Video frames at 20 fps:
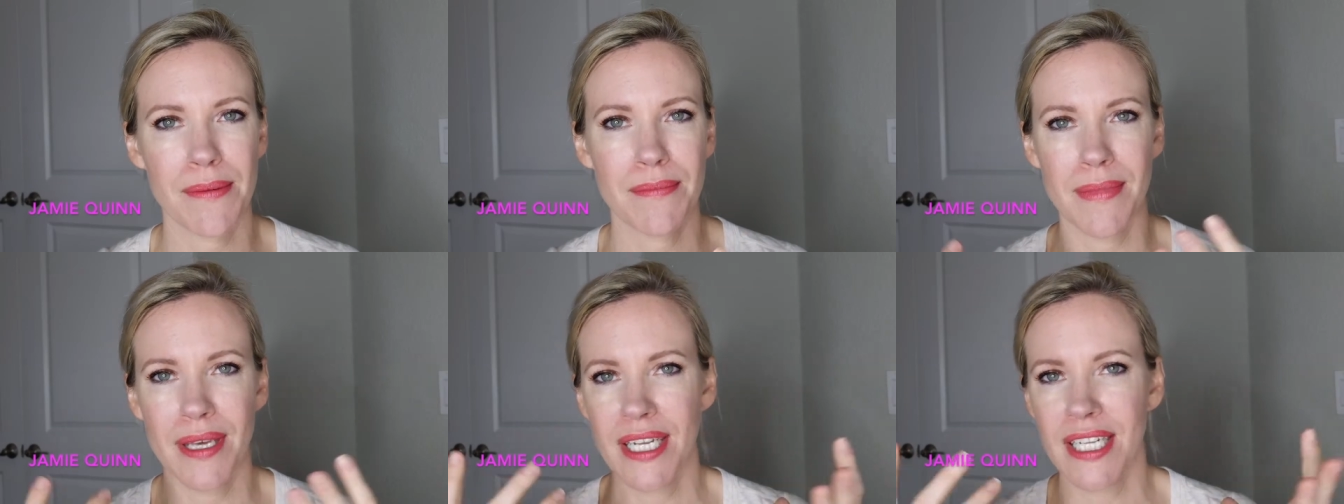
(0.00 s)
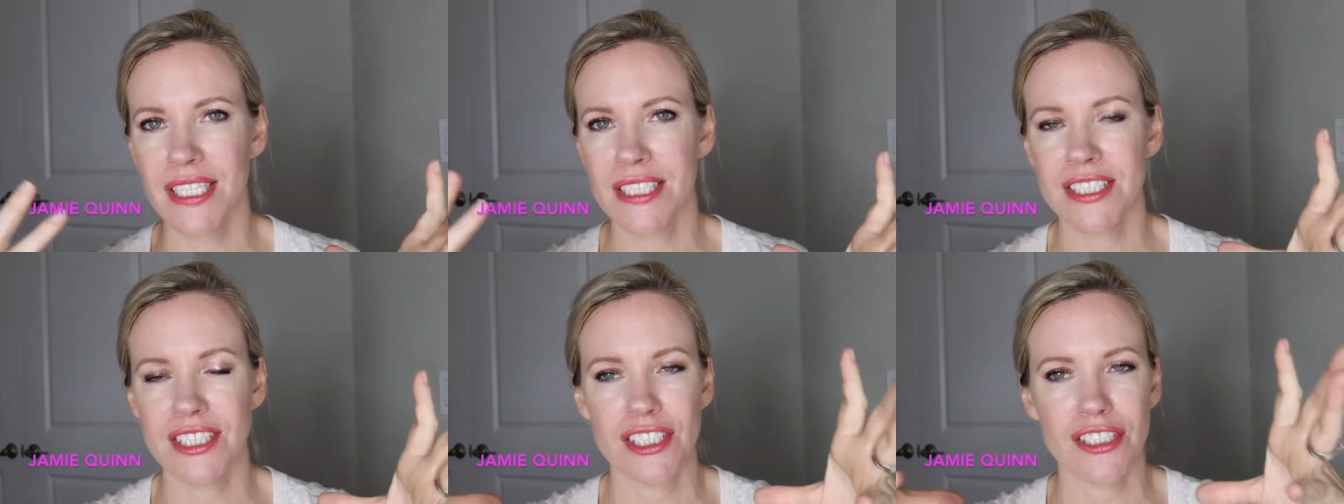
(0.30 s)

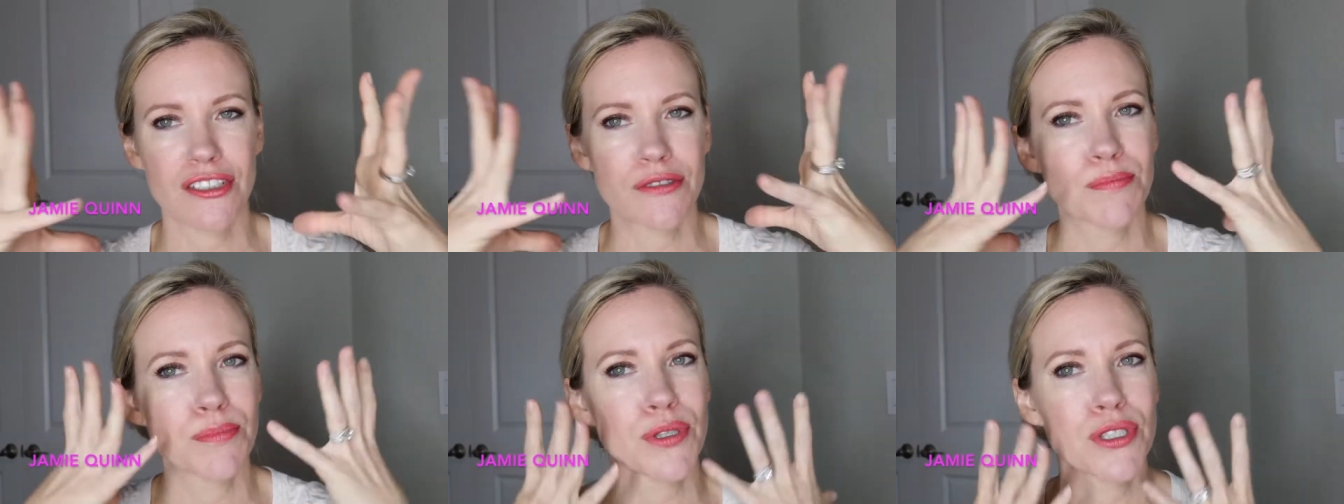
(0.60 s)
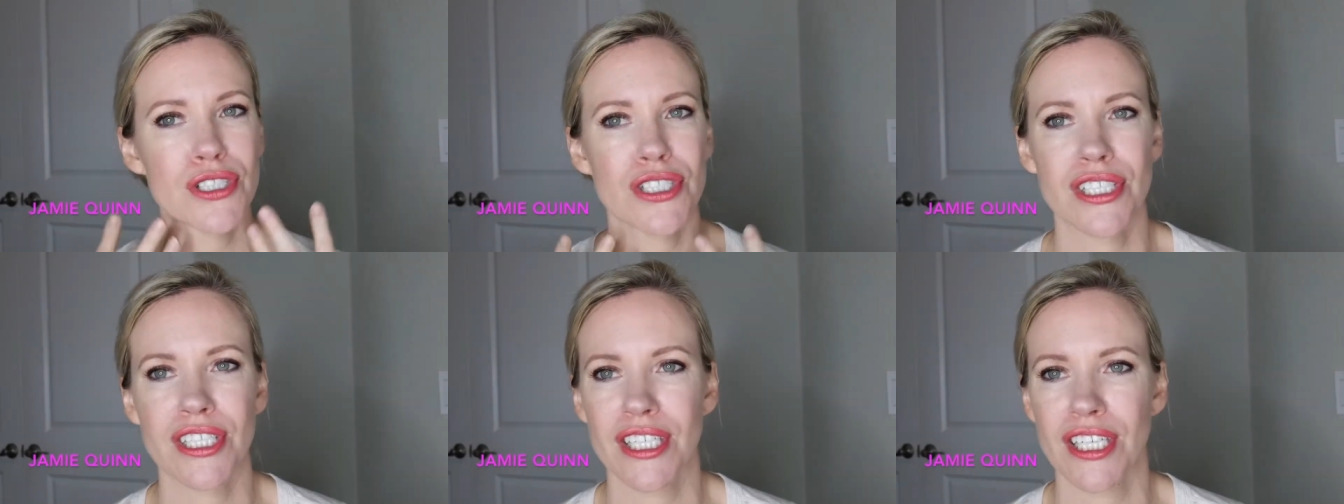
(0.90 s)
minutes, just
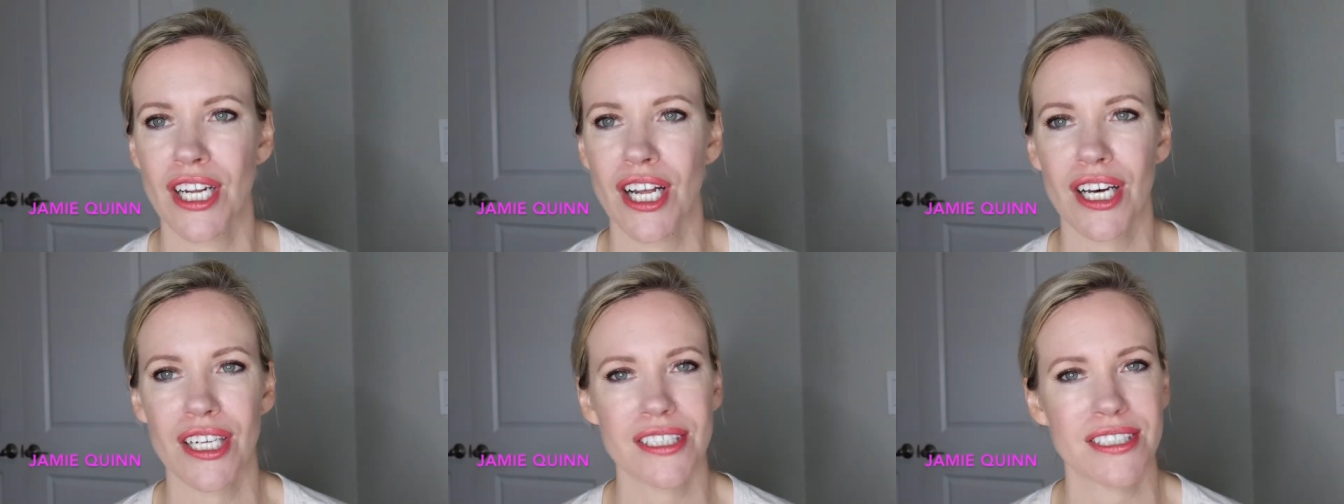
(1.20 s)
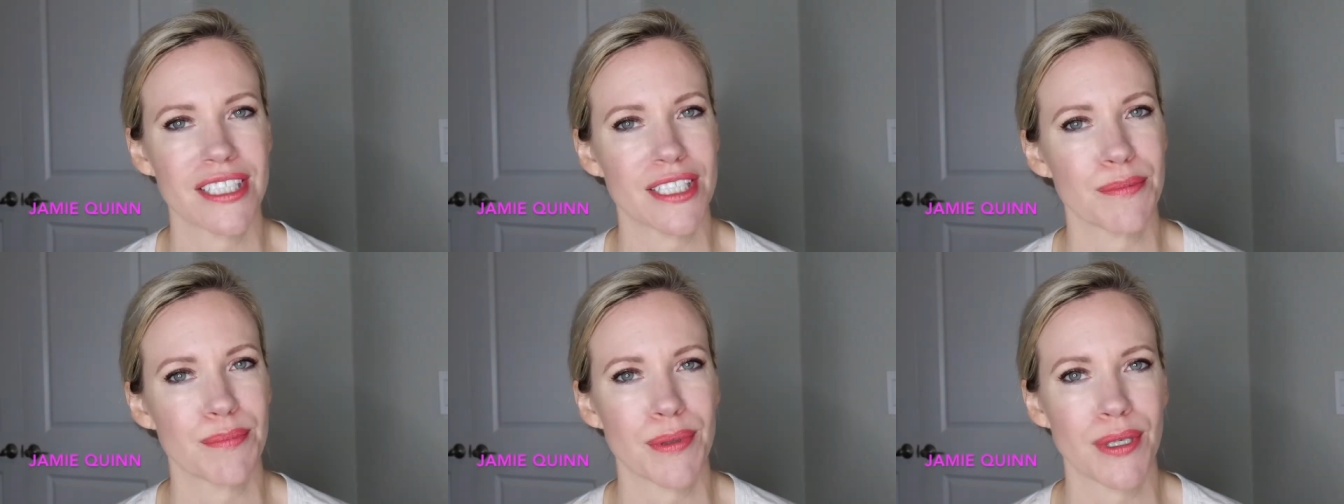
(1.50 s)
pushing it all
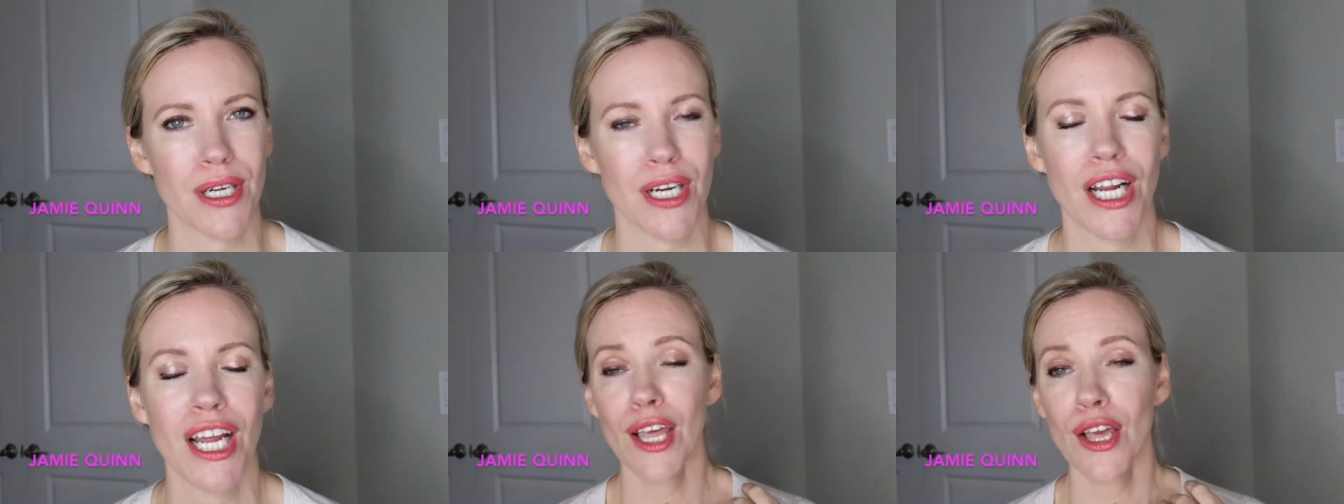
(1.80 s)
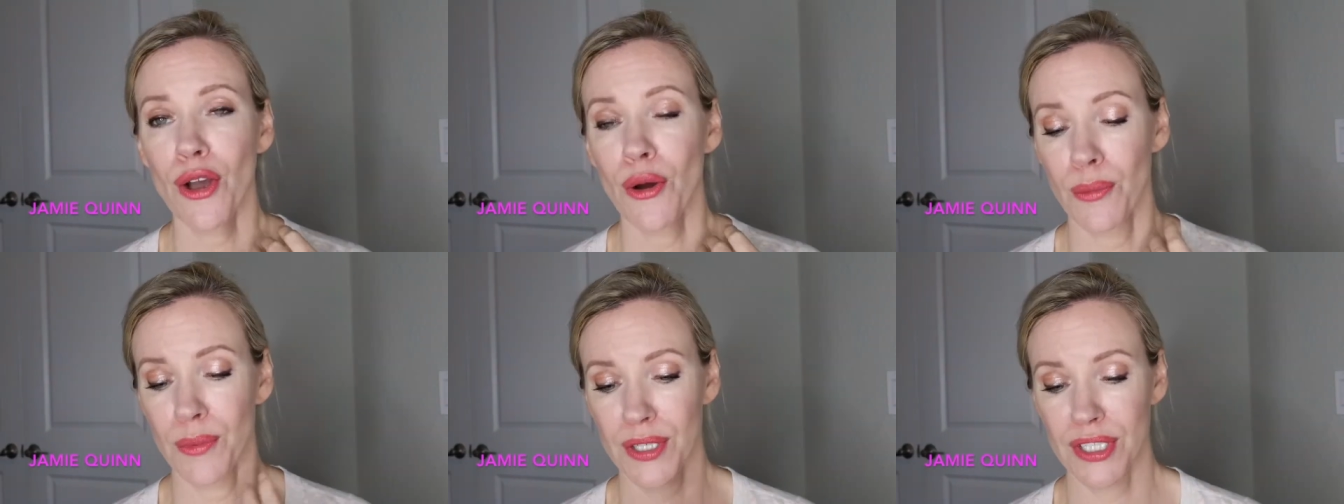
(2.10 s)
deeper.
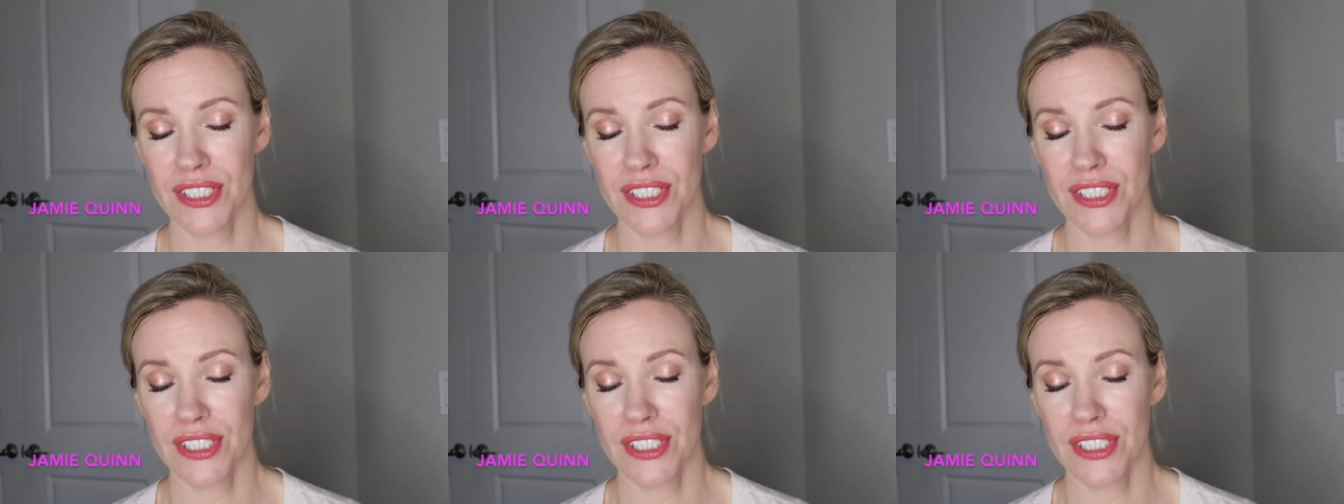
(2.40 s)
When you're